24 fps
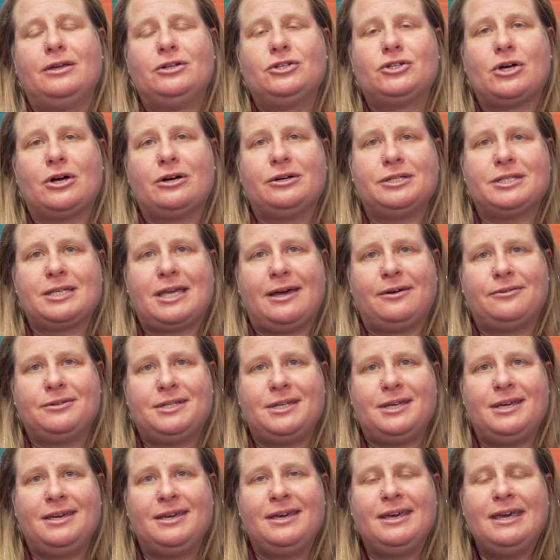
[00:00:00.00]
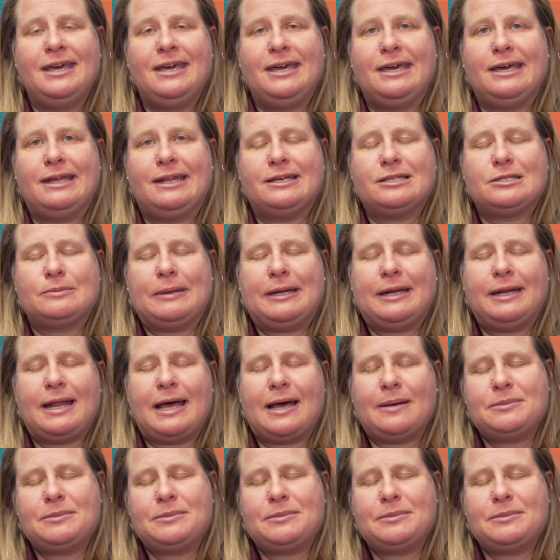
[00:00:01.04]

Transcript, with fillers: in Charles County, it has been an